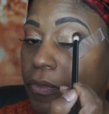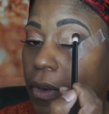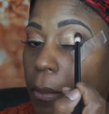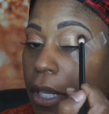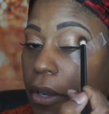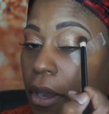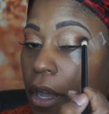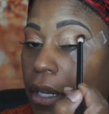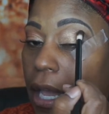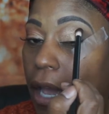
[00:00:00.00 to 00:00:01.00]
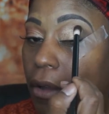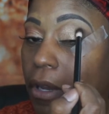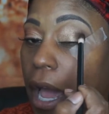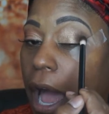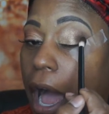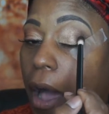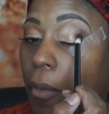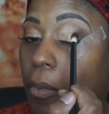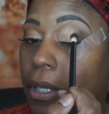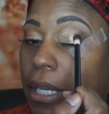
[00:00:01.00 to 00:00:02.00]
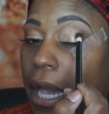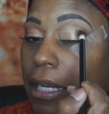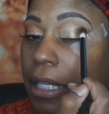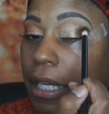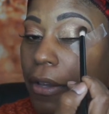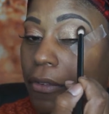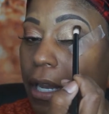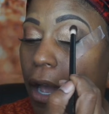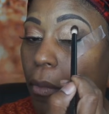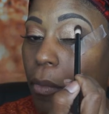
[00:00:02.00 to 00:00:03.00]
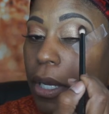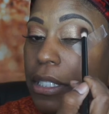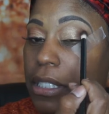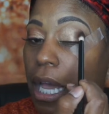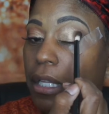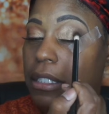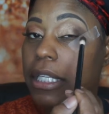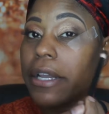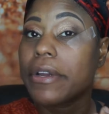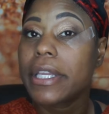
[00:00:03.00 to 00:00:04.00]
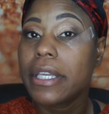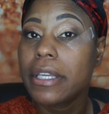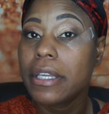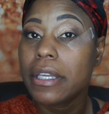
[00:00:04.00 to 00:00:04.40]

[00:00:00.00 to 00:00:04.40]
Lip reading: From here on out, I would not give not one solitary